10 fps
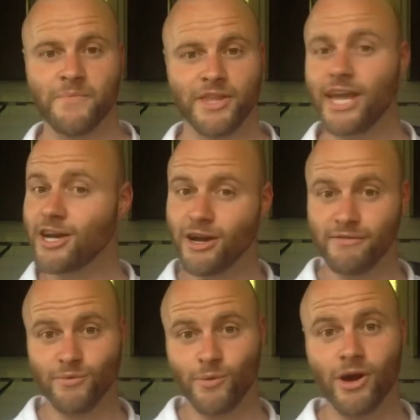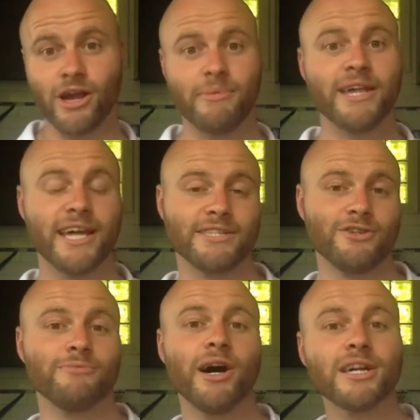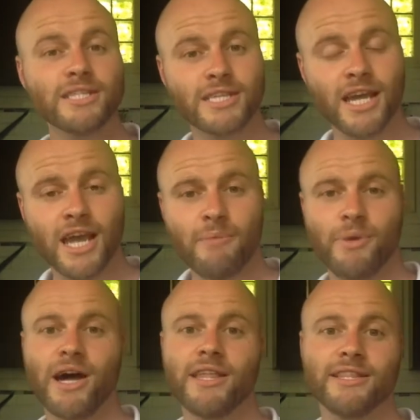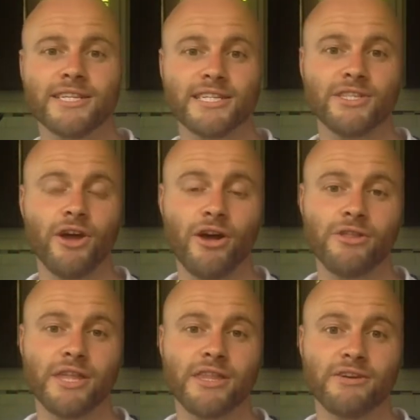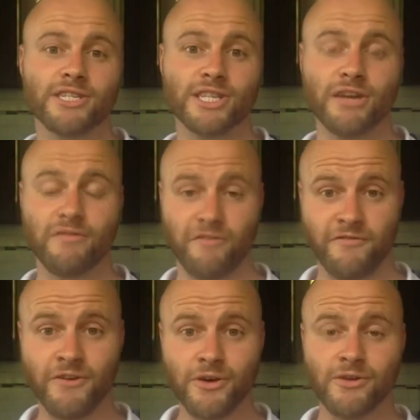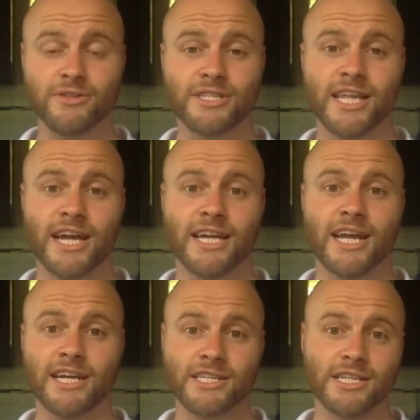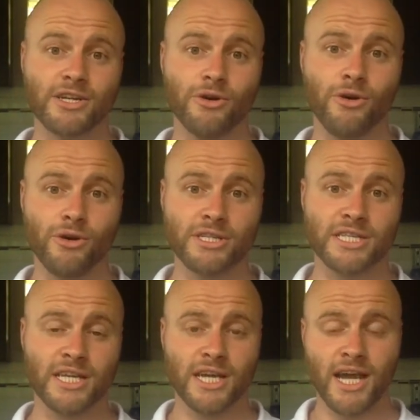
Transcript: Now, you don't have to worry about that too much, but just know that there are certain foods that can actually cause